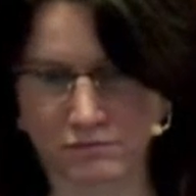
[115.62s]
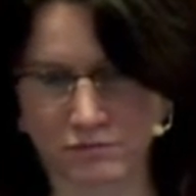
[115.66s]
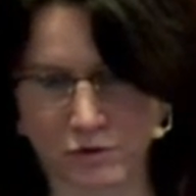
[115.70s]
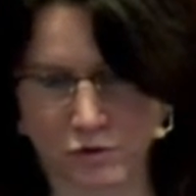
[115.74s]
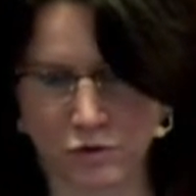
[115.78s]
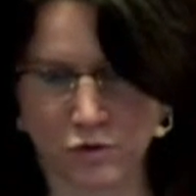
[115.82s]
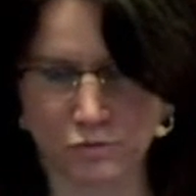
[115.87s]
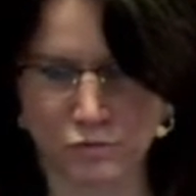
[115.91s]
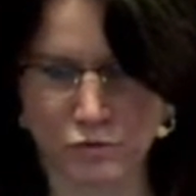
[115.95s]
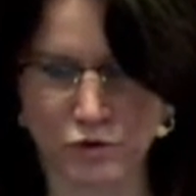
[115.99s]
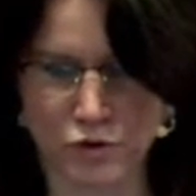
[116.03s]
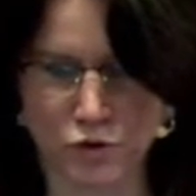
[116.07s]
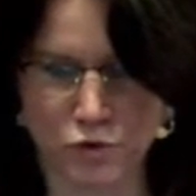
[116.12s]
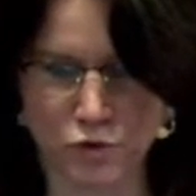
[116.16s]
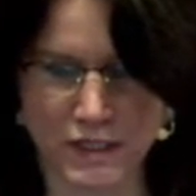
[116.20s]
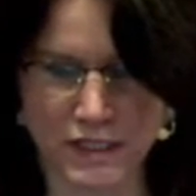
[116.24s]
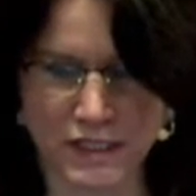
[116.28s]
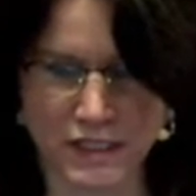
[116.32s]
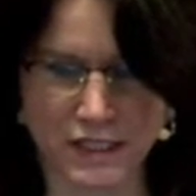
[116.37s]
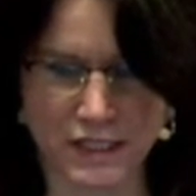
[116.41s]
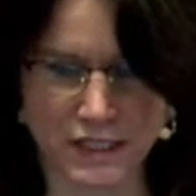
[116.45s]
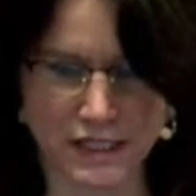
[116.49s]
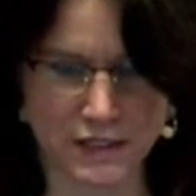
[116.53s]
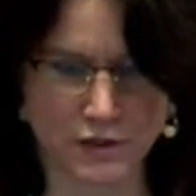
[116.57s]
almost
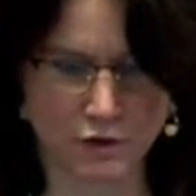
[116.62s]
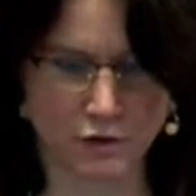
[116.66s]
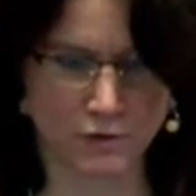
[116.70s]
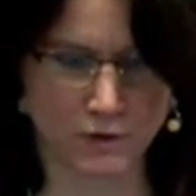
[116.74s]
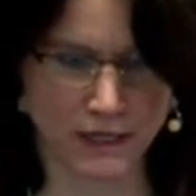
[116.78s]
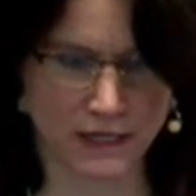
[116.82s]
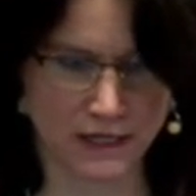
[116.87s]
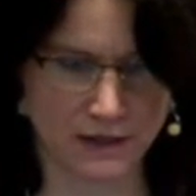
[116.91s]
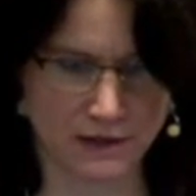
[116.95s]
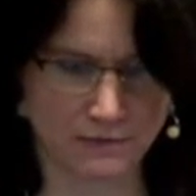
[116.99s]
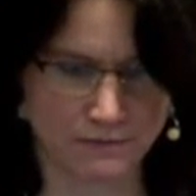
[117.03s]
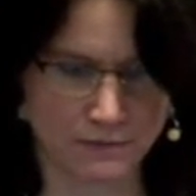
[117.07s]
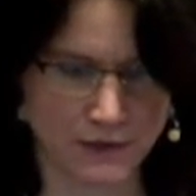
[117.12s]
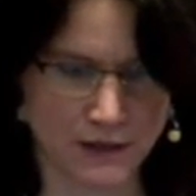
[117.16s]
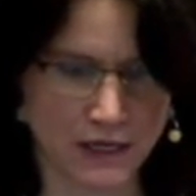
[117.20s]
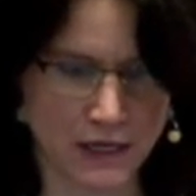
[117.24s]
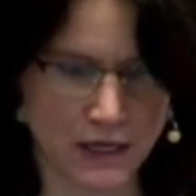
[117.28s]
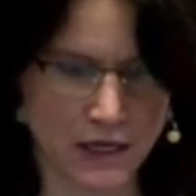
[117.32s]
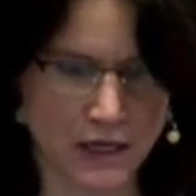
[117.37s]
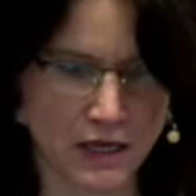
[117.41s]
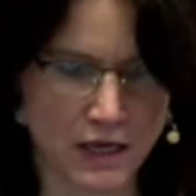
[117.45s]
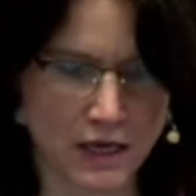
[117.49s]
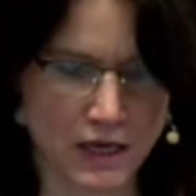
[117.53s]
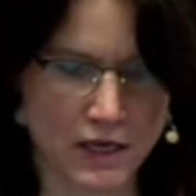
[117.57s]
20 years already.
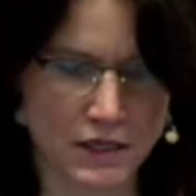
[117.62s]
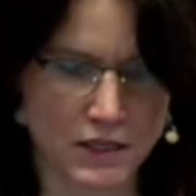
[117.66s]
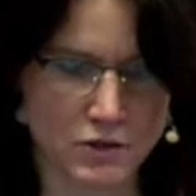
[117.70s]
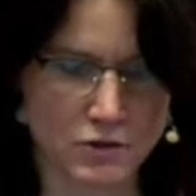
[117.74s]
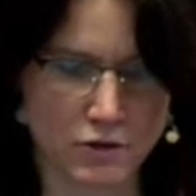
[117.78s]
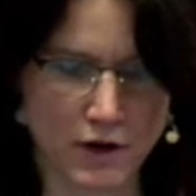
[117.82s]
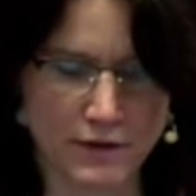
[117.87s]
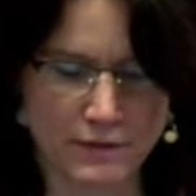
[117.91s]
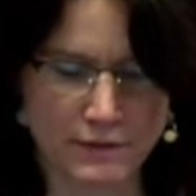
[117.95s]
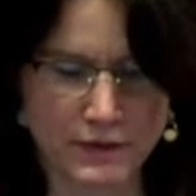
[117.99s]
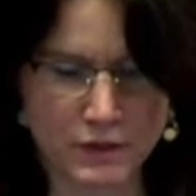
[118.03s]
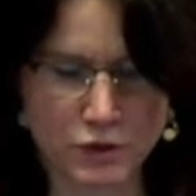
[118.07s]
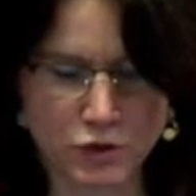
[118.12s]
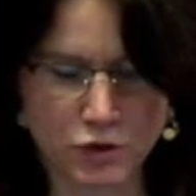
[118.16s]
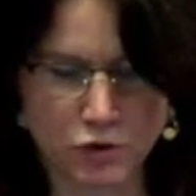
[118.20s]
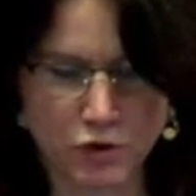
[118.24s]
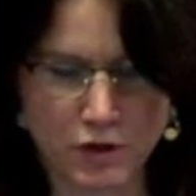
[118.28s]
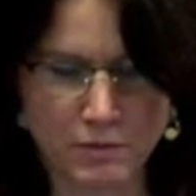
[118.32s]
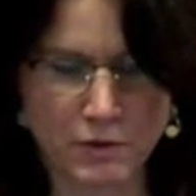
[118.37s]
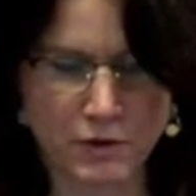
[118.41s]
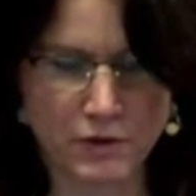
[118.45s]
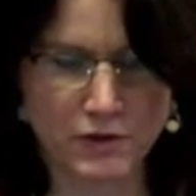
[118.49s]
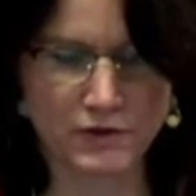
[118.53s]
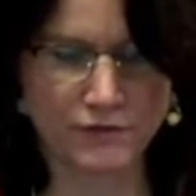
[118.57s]
So I will talk
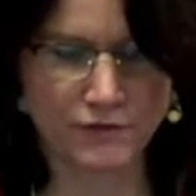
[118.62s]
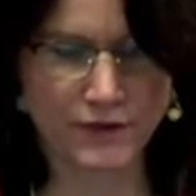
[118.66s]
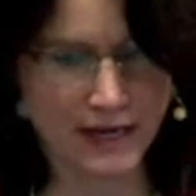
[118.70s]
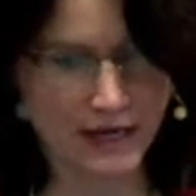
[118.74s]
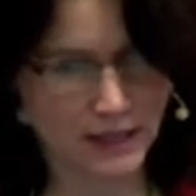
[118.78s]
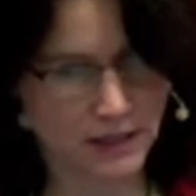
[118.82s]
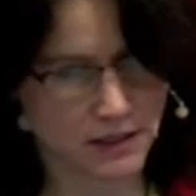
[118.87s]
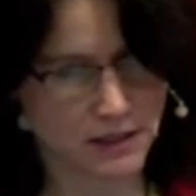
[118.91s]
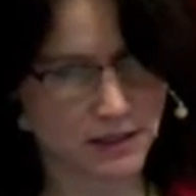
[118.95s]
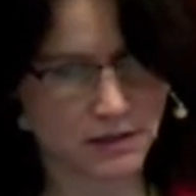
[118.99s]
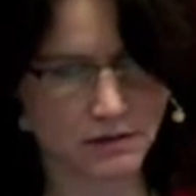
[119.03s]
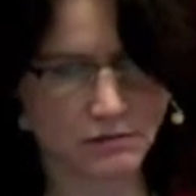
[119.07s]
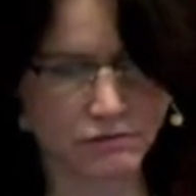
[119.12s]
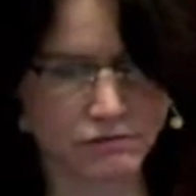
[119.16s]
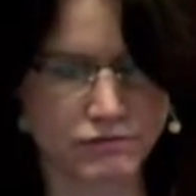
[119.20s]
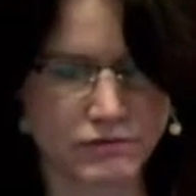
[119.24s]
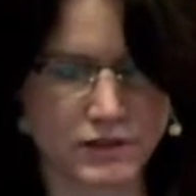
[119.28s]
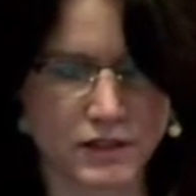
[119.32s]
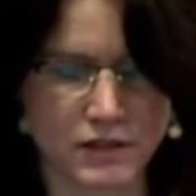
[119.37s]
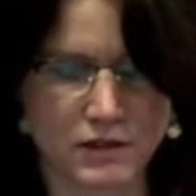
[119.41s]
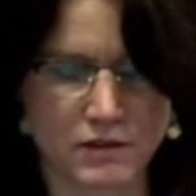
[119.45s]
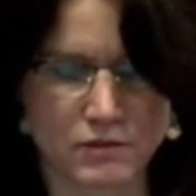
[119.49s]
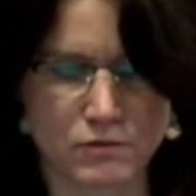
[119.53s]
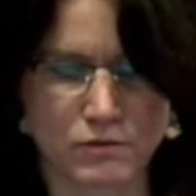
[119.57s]
about the facts,
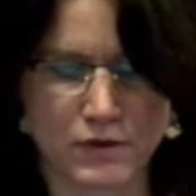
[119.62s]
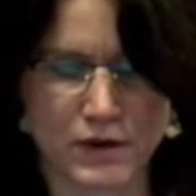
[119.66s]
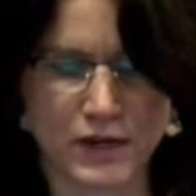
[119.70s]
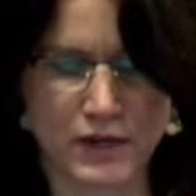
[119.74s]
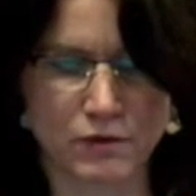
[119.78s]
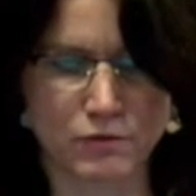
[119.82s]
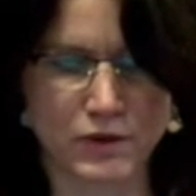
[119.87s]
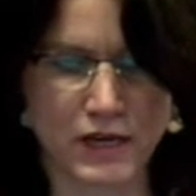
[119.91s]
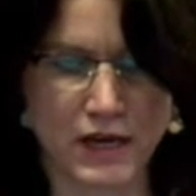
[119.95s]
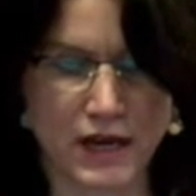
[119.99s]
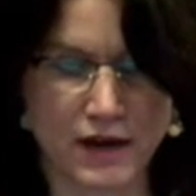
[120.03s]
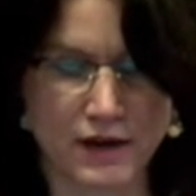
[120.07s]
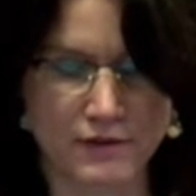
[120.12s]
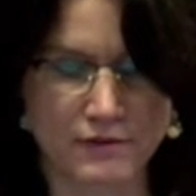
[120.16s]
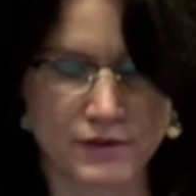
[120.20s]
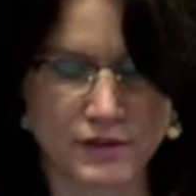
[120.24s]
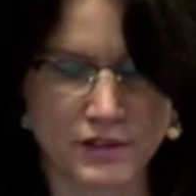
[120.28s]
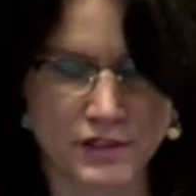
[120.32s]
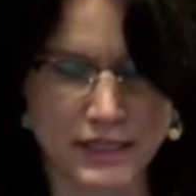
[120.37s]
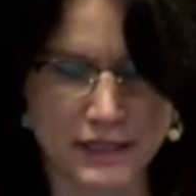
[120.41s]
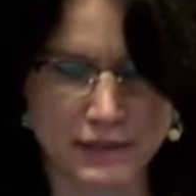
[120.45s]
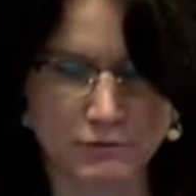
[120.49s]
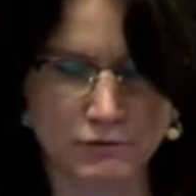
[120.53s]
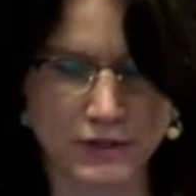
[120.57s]
why we have the
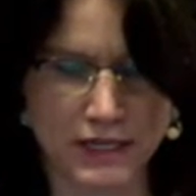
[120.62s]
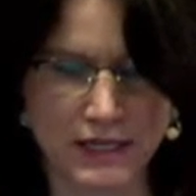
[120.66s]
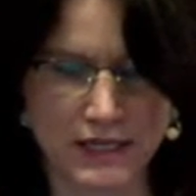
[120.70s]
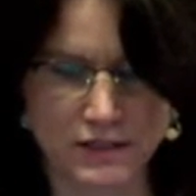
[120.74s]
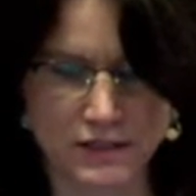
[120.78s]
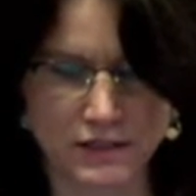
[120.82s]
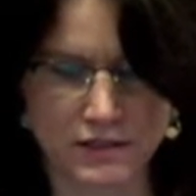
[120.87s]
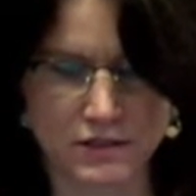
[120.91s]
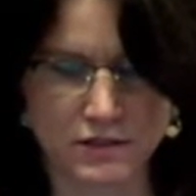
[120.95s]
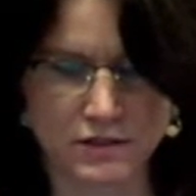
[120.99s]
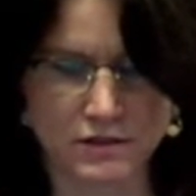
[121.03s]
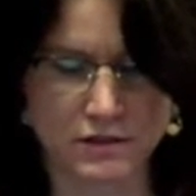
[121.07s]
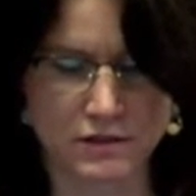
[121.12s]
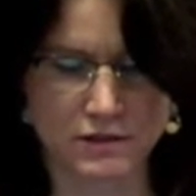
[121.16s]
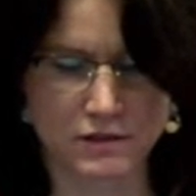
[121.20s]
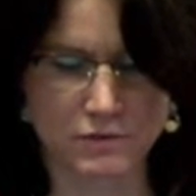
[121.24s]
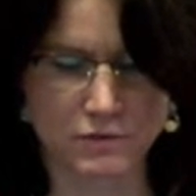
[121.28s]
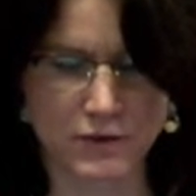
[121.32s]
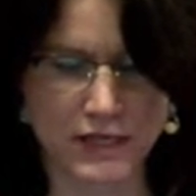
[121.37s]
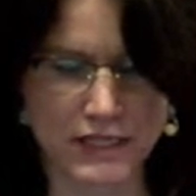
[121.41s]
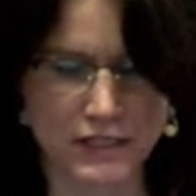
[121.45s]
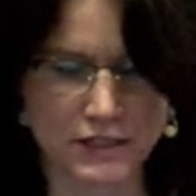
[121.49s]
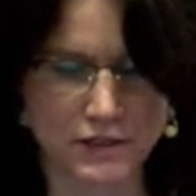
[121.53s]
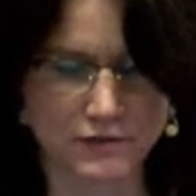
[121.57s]
segregated
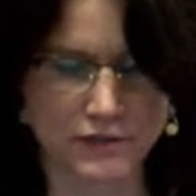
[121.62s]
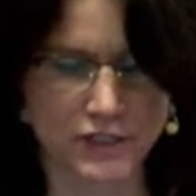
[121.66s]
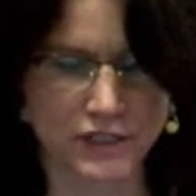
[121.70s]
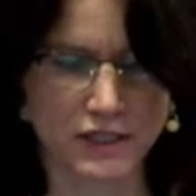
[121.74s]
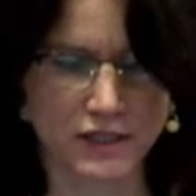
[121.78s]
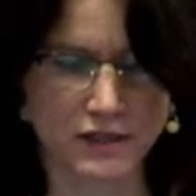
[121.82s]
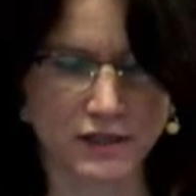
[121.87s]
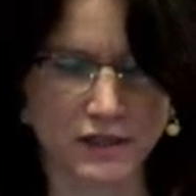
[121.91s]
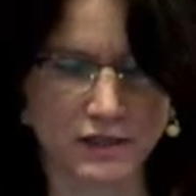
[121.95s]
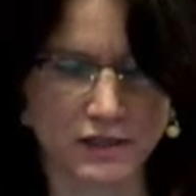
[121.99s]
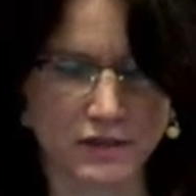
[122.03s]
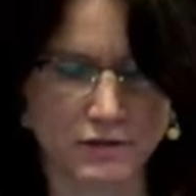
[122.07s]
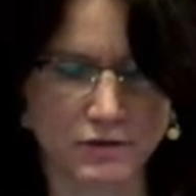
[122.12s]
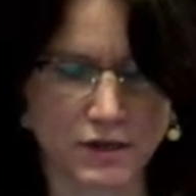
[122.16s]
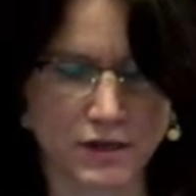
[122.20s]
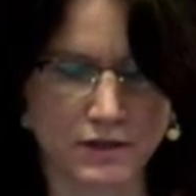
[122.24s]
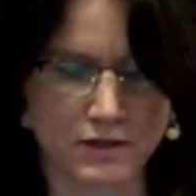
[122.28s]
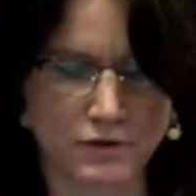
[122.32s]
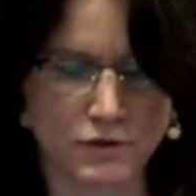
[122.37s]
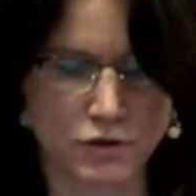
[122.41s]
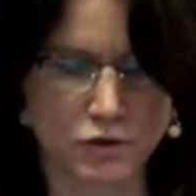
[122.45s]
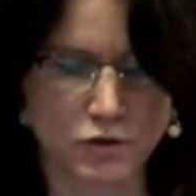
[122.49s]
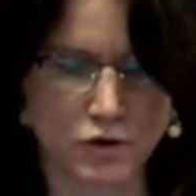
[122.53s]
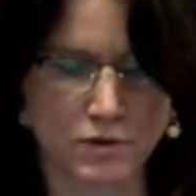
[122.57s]
ways of studying. I
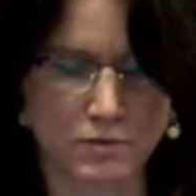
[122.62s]
talk